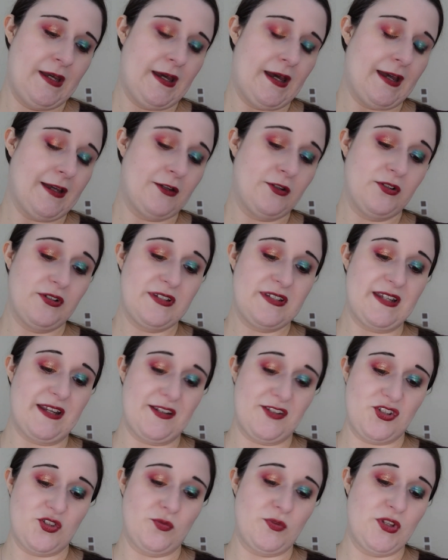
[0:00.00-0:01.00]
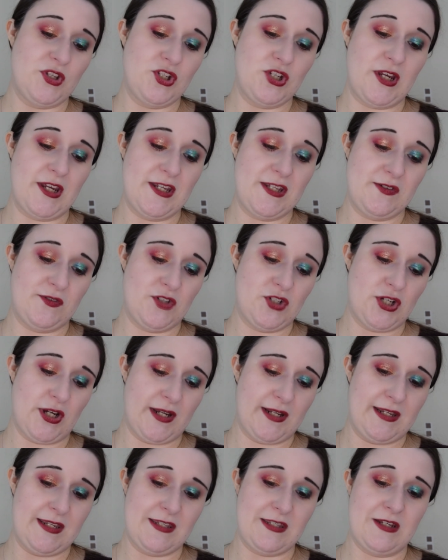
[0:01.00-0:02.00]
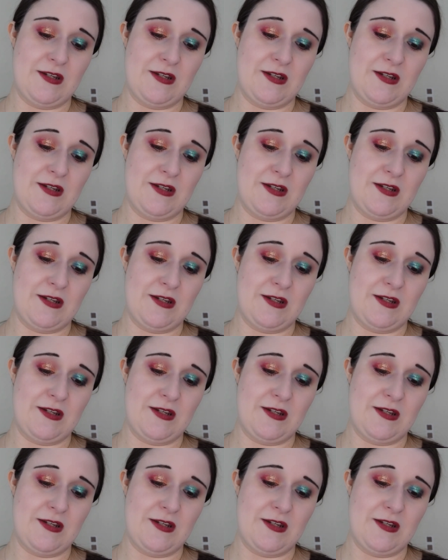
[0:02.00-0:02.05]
I can understand some of the shades for Chinese